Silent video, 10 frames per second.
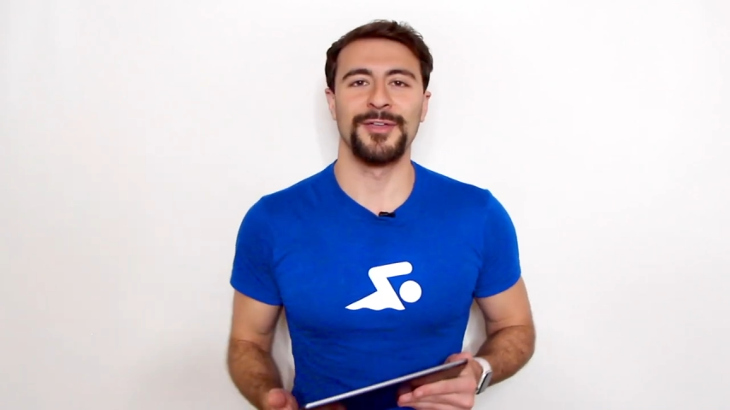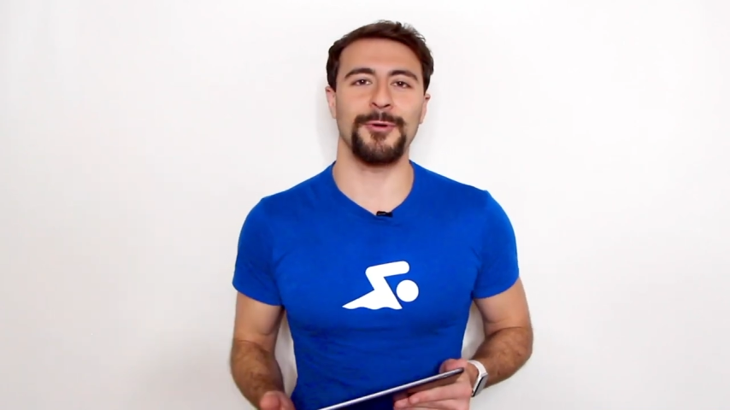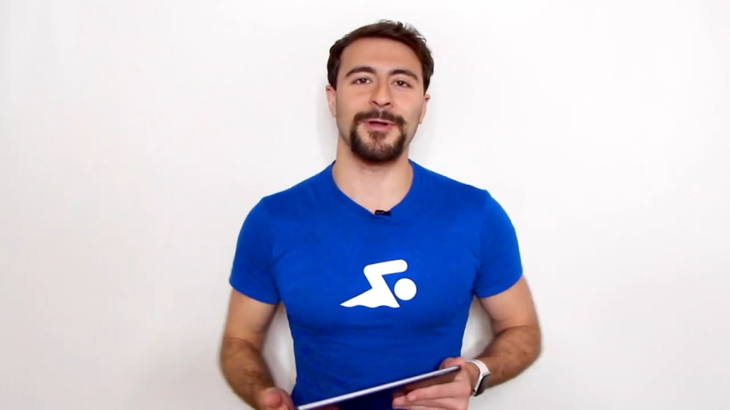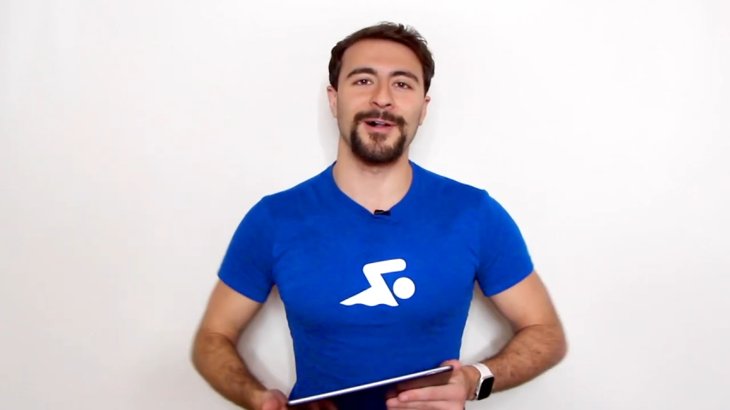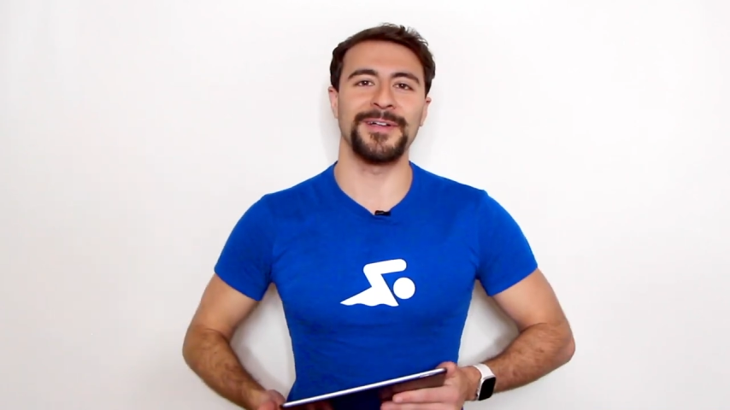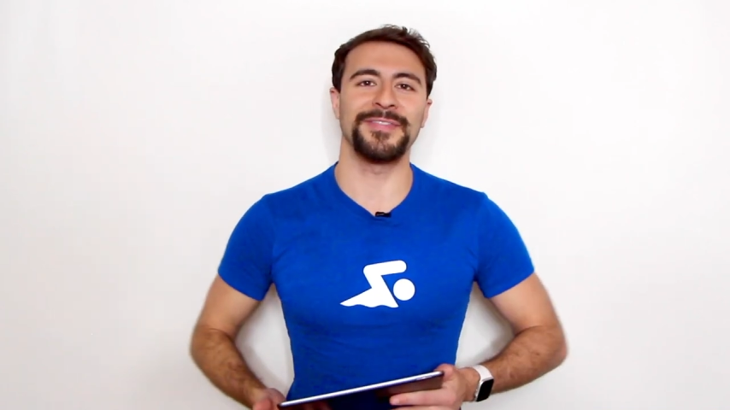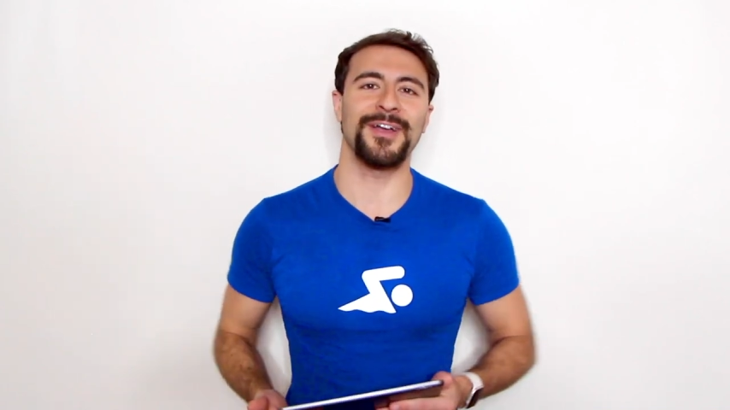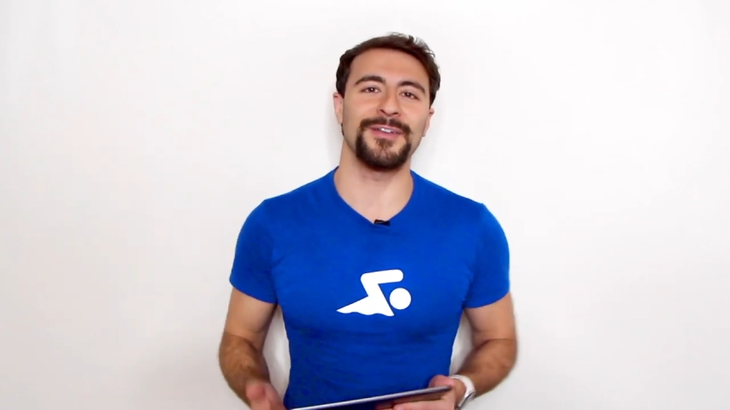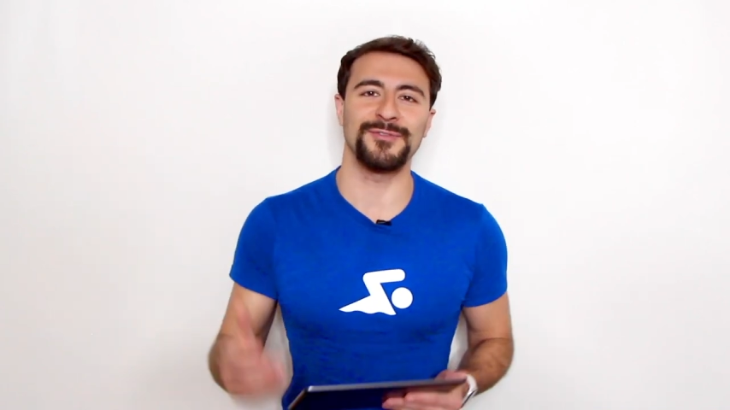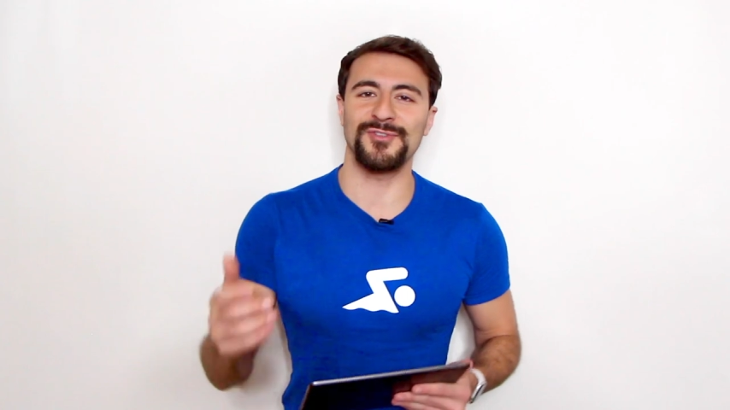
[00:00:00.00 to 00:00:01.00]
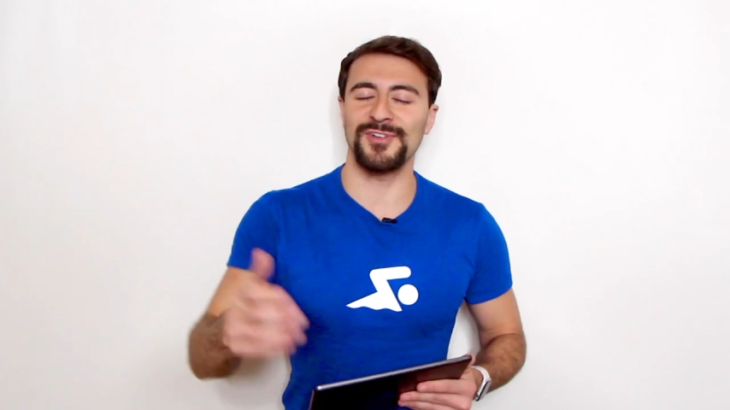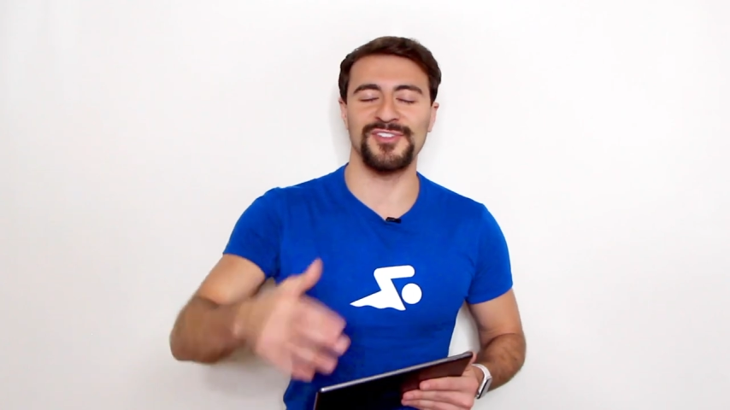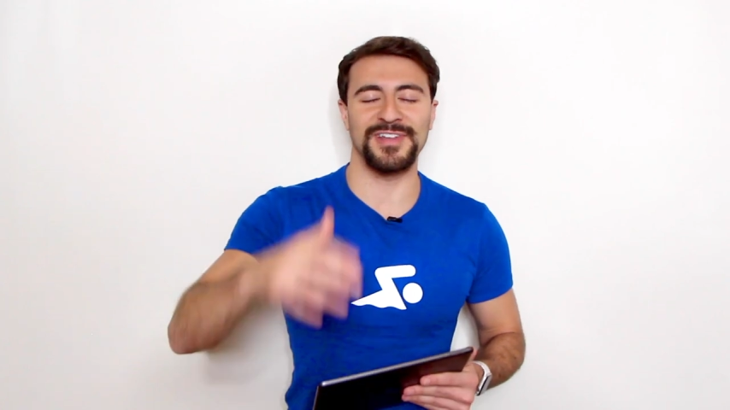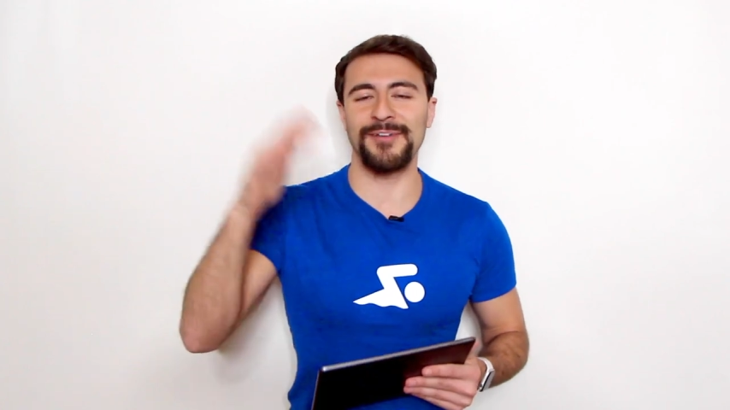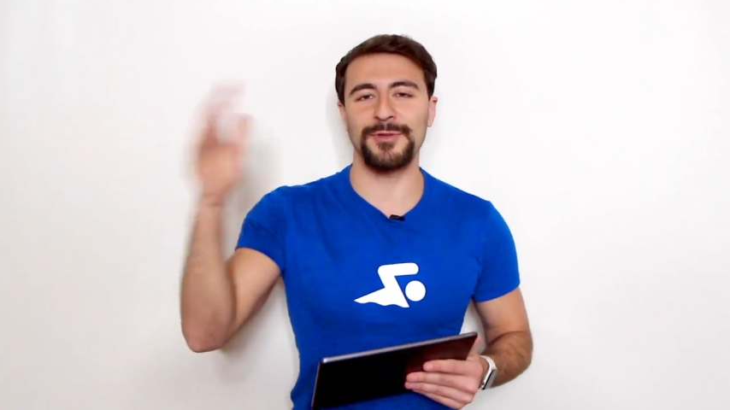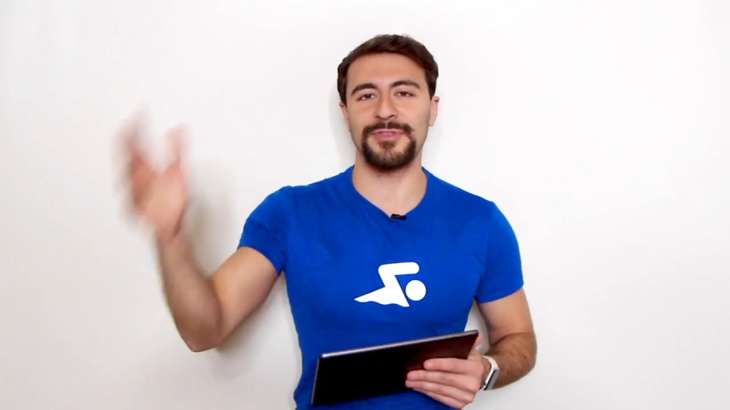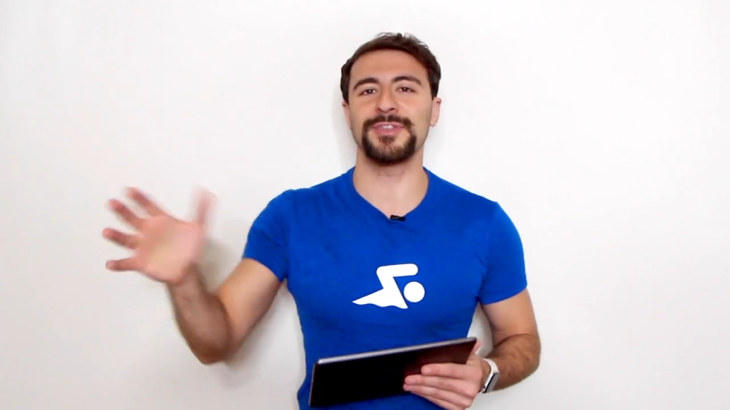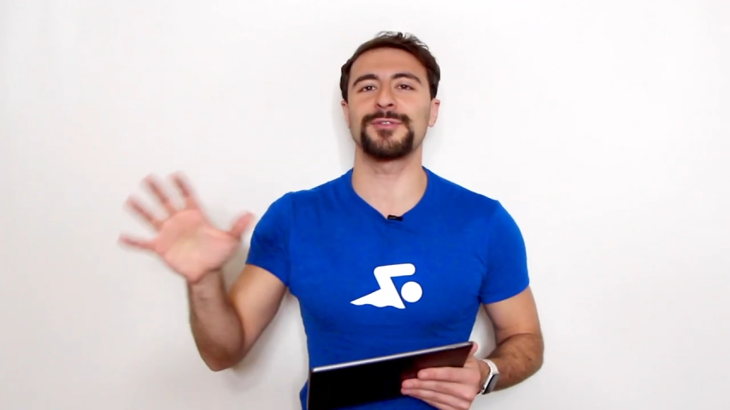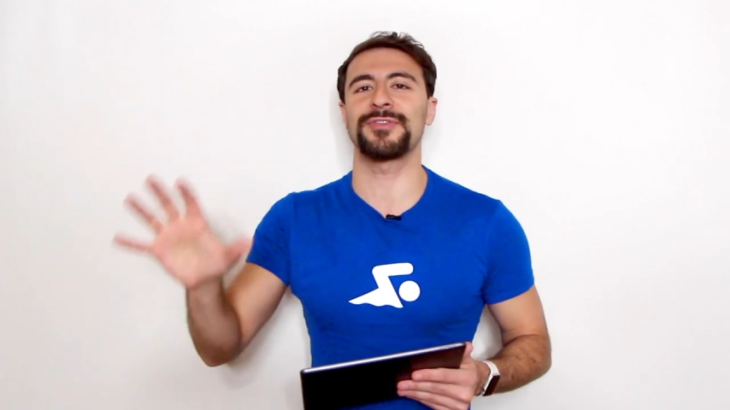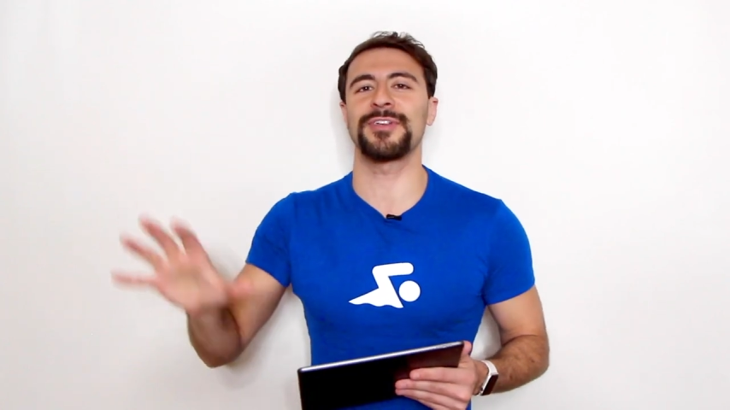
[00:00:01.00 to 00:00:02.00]
Throw it all in there, nutrition,
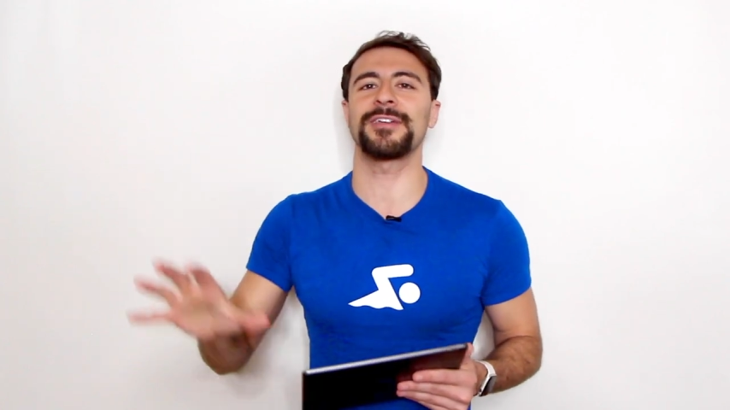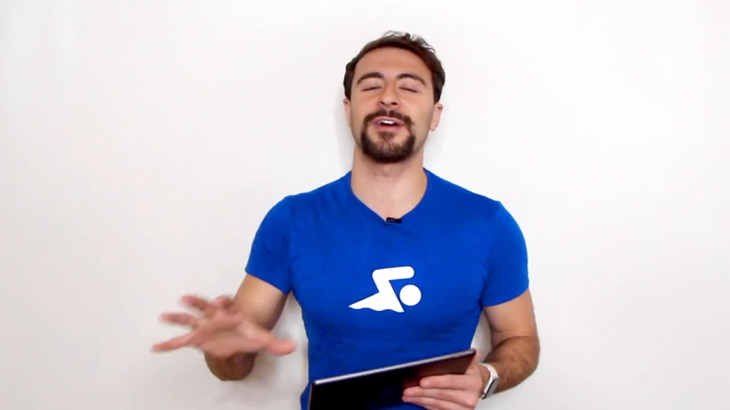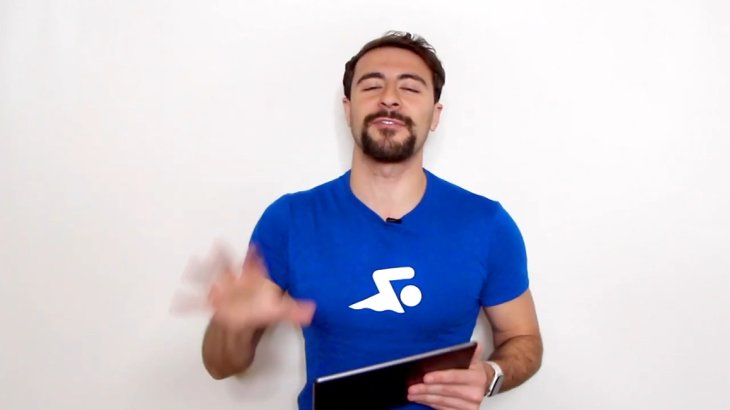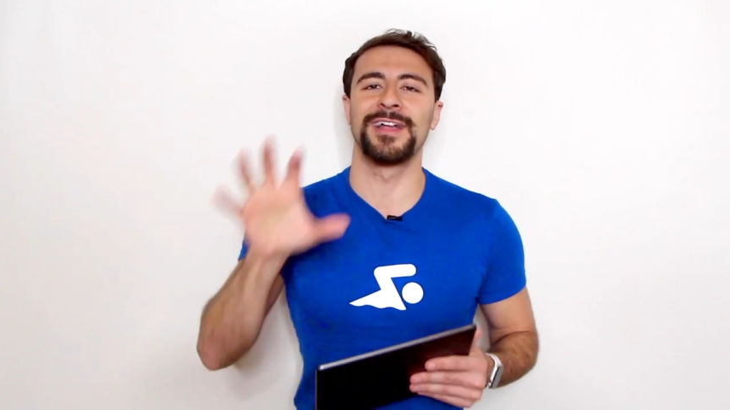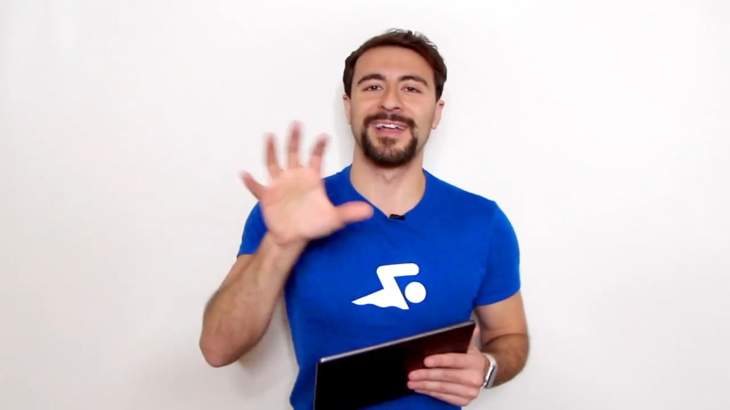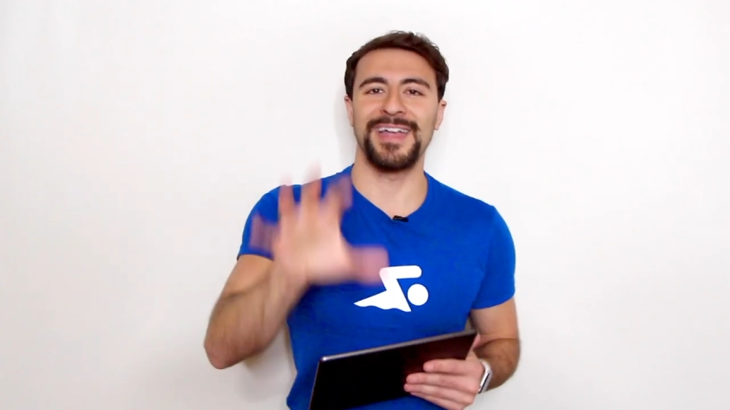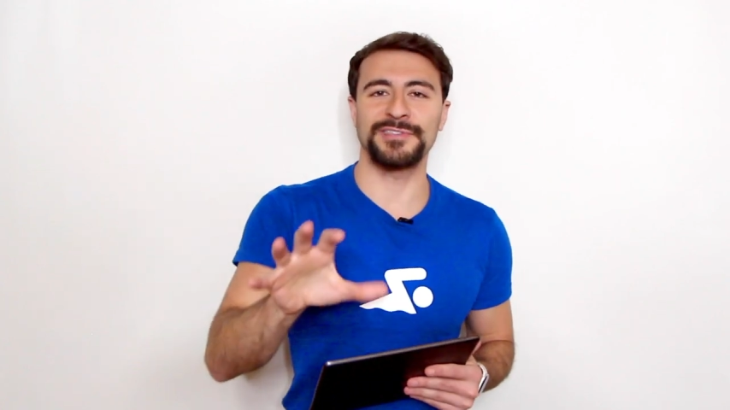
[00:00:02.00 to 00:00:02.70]
everything you could think of.